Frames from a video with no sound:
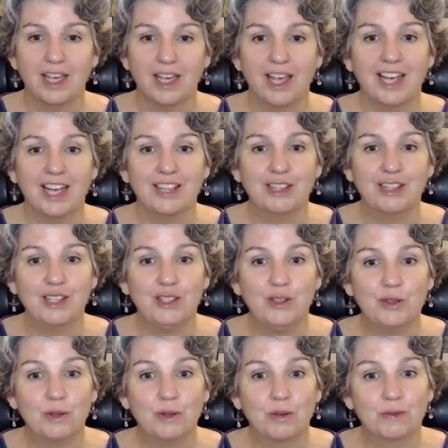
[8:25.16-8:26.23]
and that
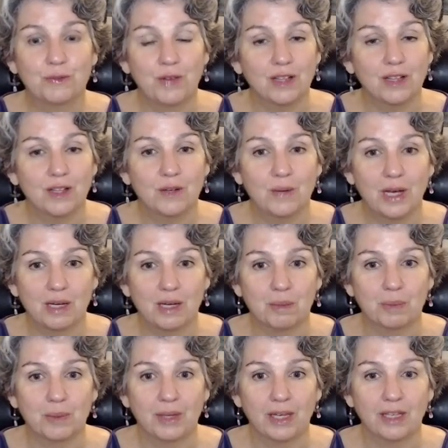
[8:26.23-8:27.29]
you follow up
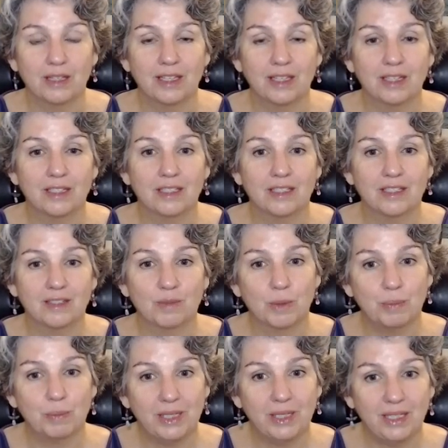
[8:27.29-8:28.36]
and then
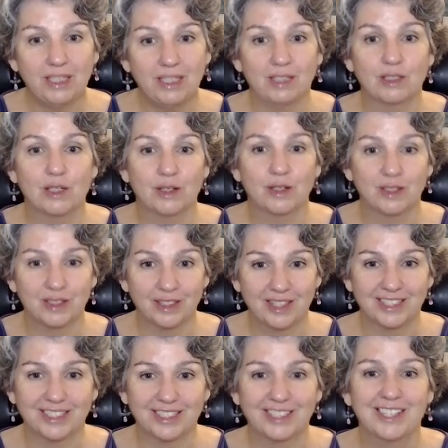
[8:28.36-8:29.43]
repeat
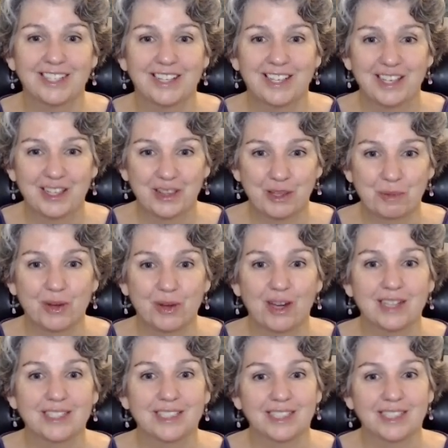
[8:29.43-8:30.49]
the
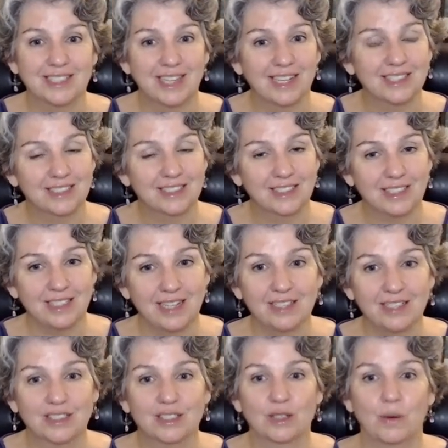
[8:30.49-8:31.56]
process, ask the
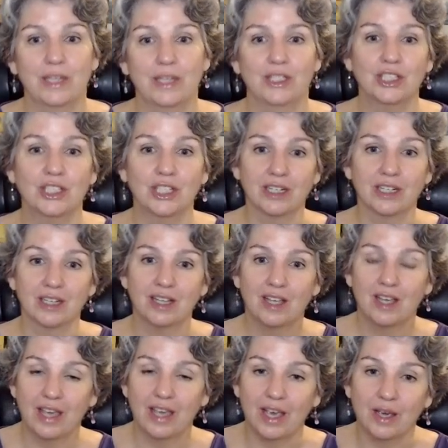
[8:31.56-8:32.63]
next question
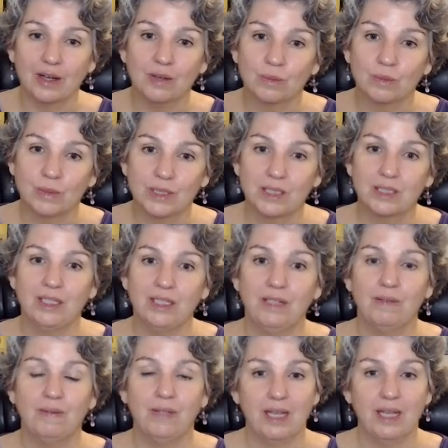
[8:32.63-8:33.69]
and
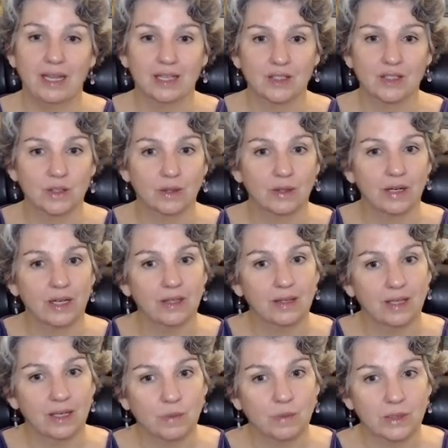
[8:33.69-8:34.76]
receive the answer, and
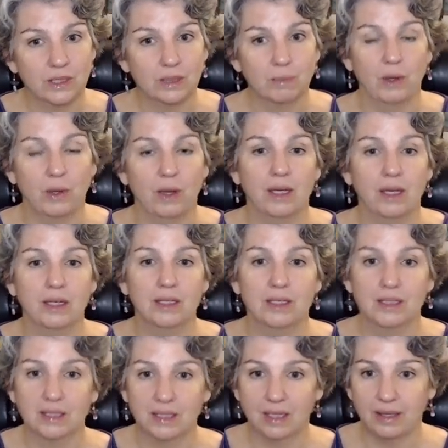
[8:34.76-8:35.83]
then respond
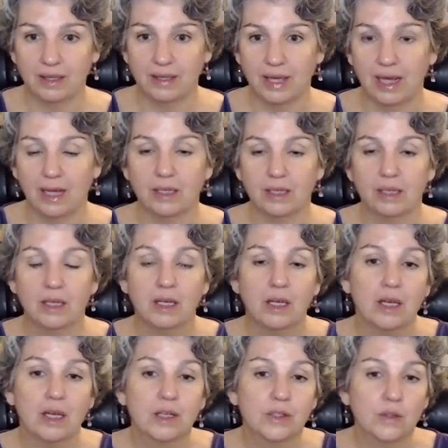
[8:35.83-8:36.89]
to that.
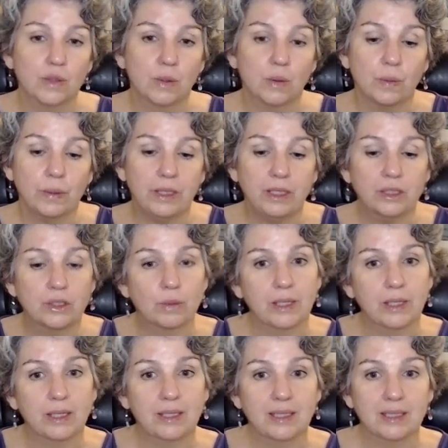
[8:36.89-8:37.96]
So each one
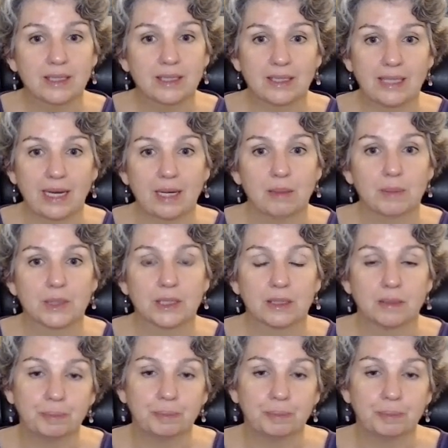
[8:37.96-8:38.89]
of these steps